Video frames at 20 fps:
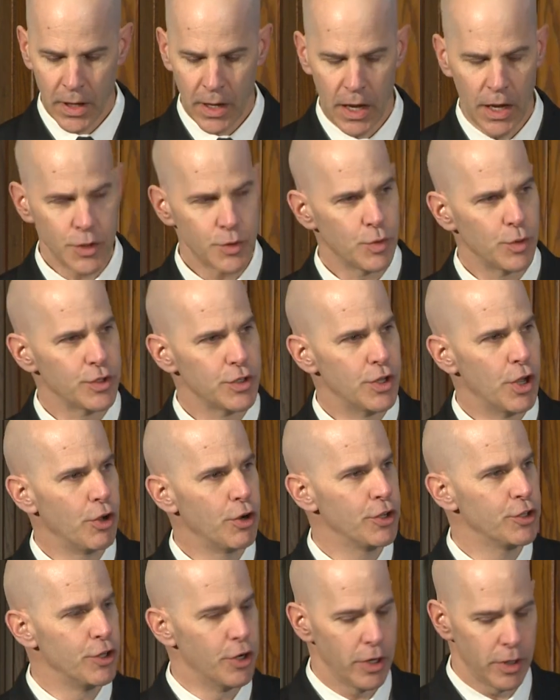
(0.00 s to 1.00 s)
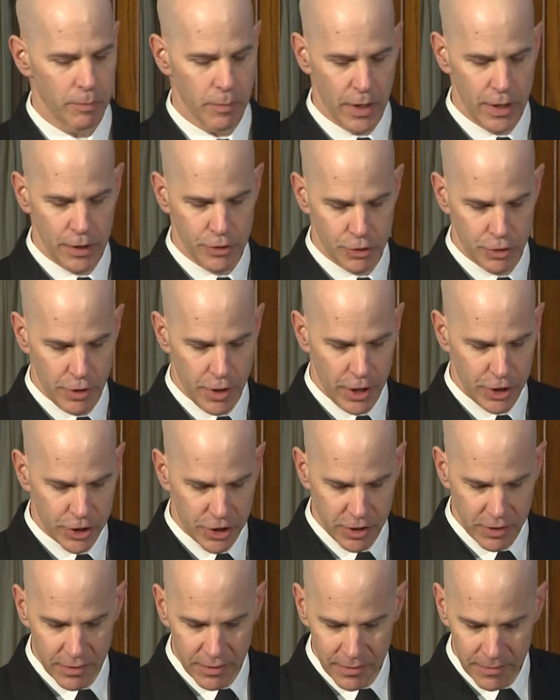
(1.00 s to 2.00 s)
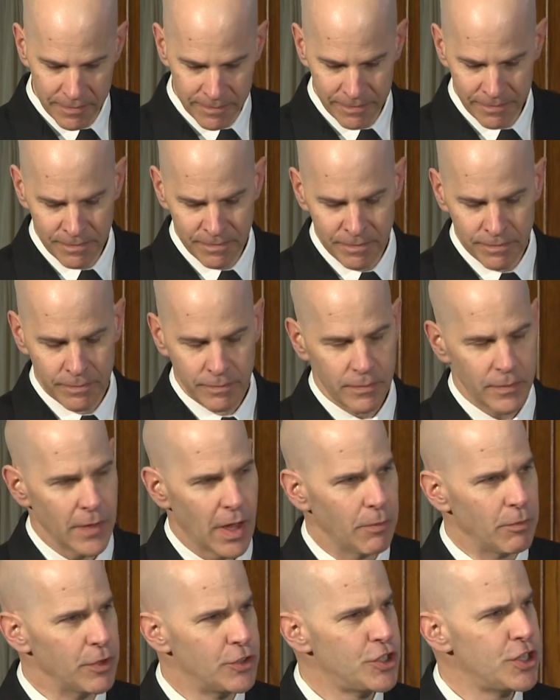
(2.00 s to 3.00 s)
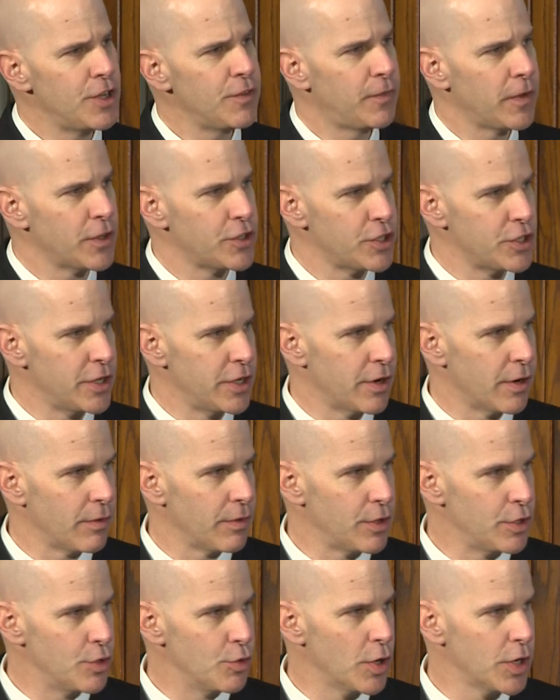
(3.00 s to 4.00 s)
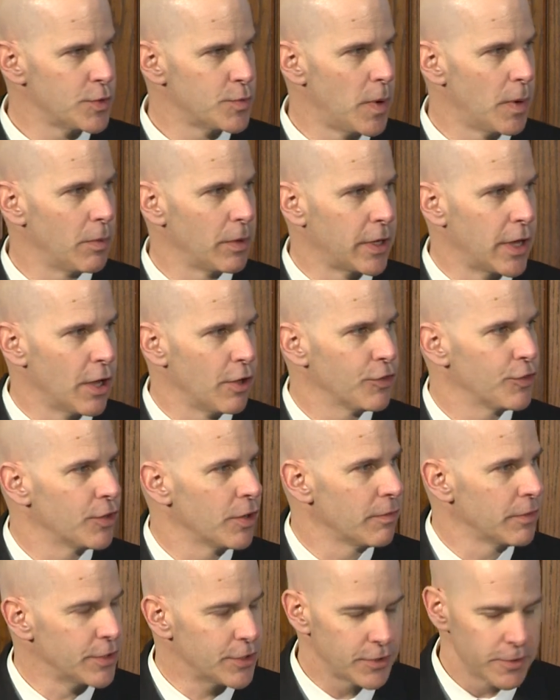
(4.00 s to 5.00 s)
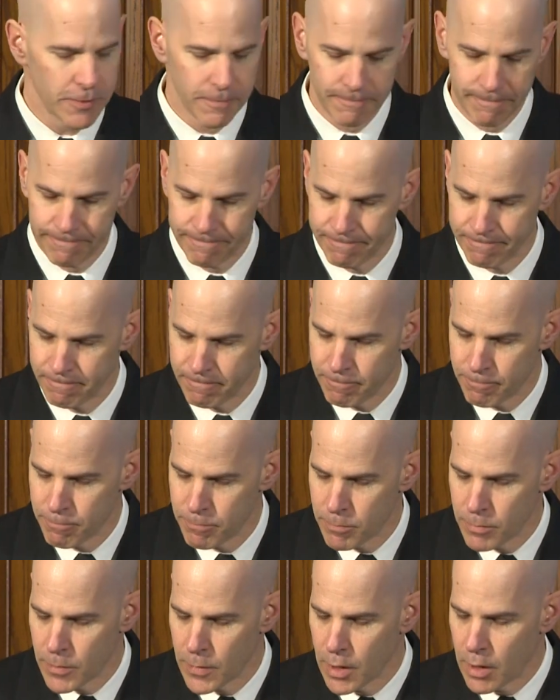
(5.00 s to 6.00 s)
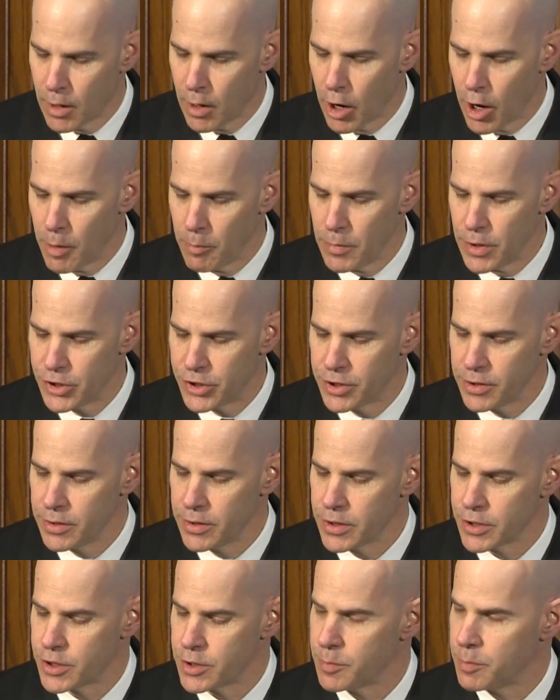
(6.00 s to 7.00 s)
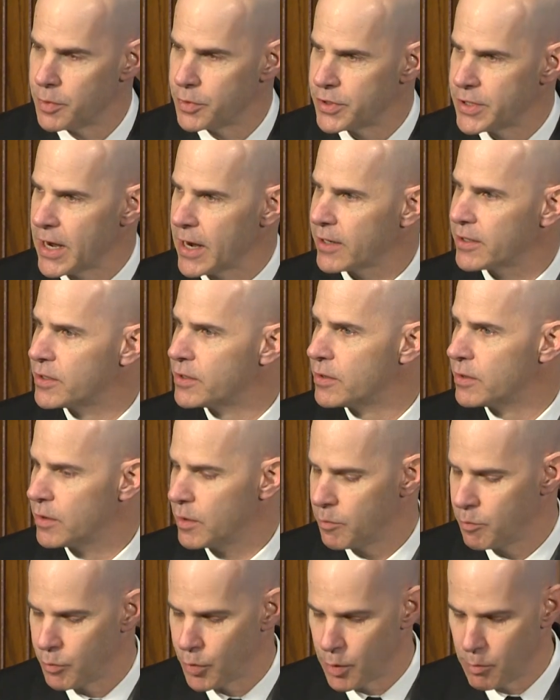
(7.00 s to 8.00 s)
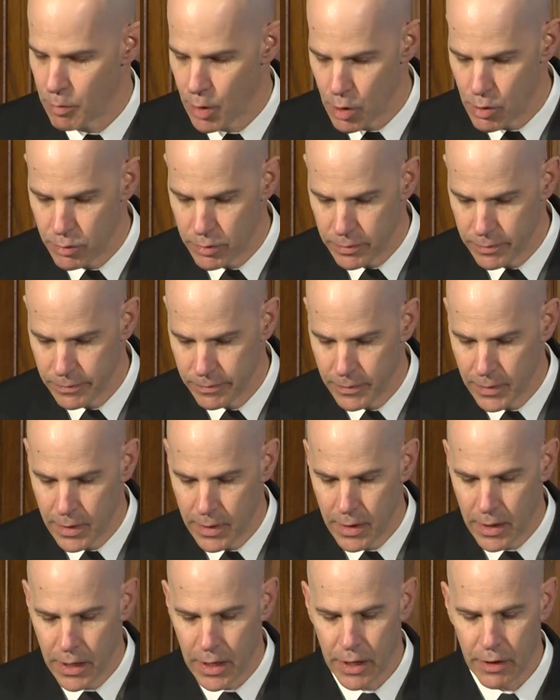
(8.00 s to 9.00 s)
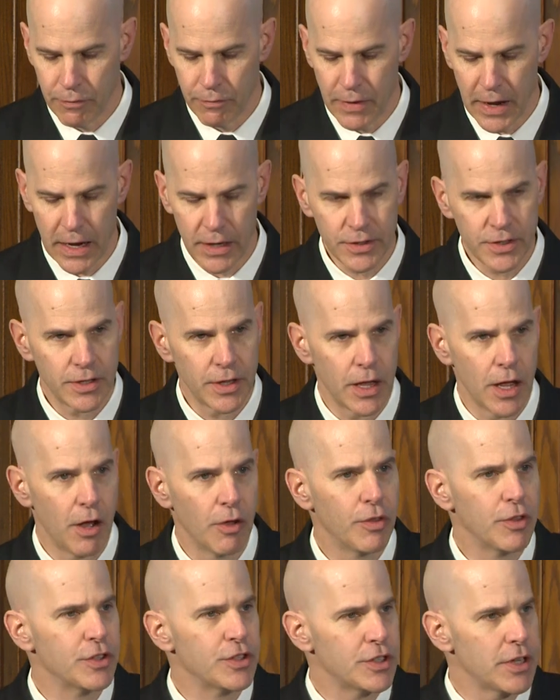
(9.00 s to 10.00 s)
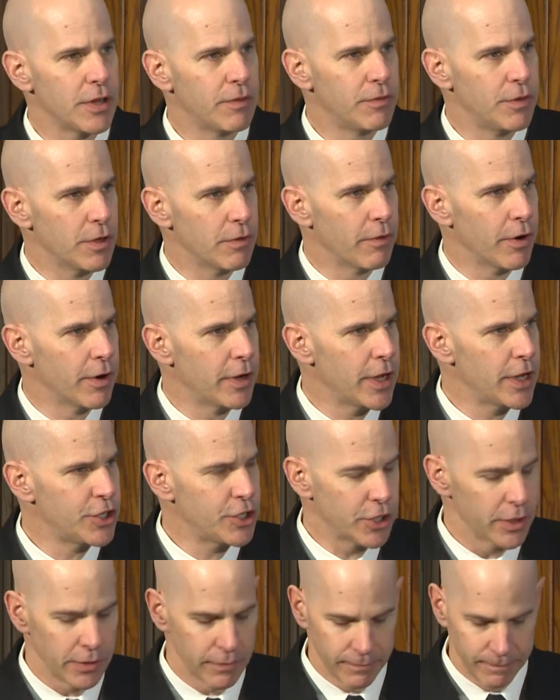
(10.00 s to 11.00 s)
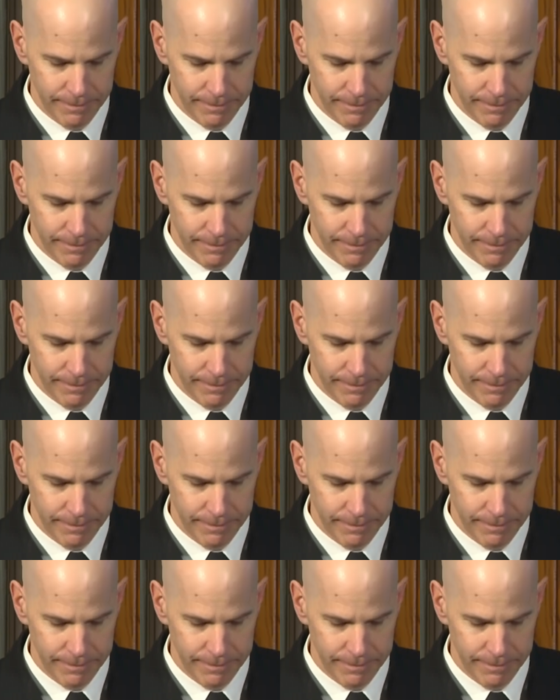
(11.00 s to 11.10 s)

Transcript: As was noted during my introduction, I'm the chief engineer of the U.S. Public Health Service. Our mission is to protect, promote, and advance the health and safety of our nation.